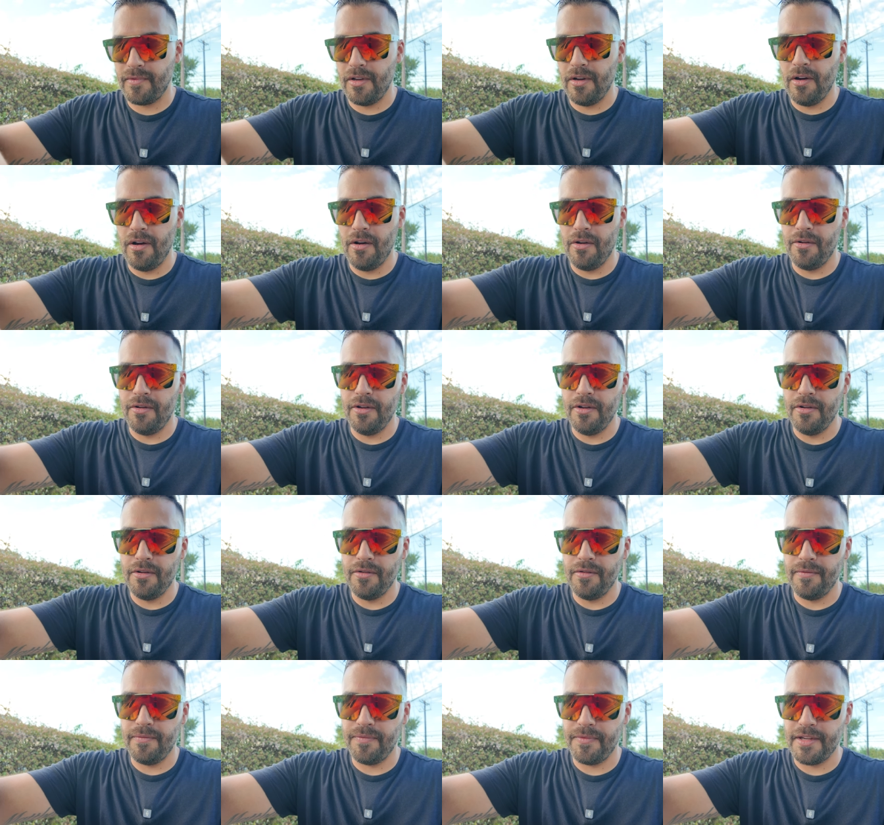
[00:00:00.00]
Oh,
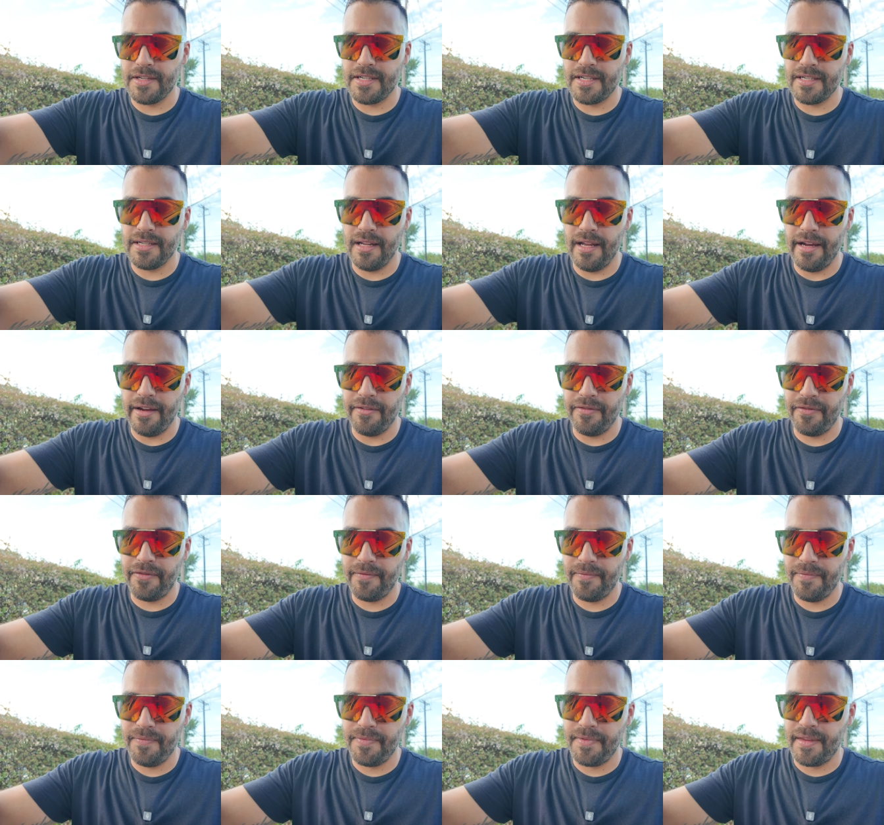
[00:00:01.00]
dude, this is life.
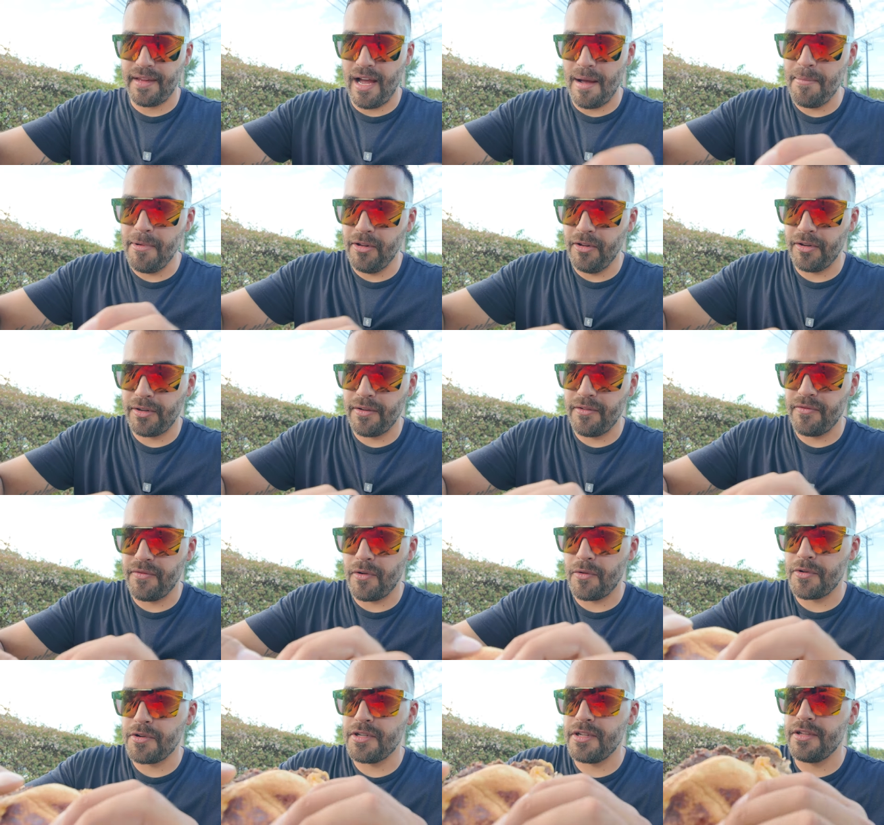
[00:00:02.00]
I've been looking forward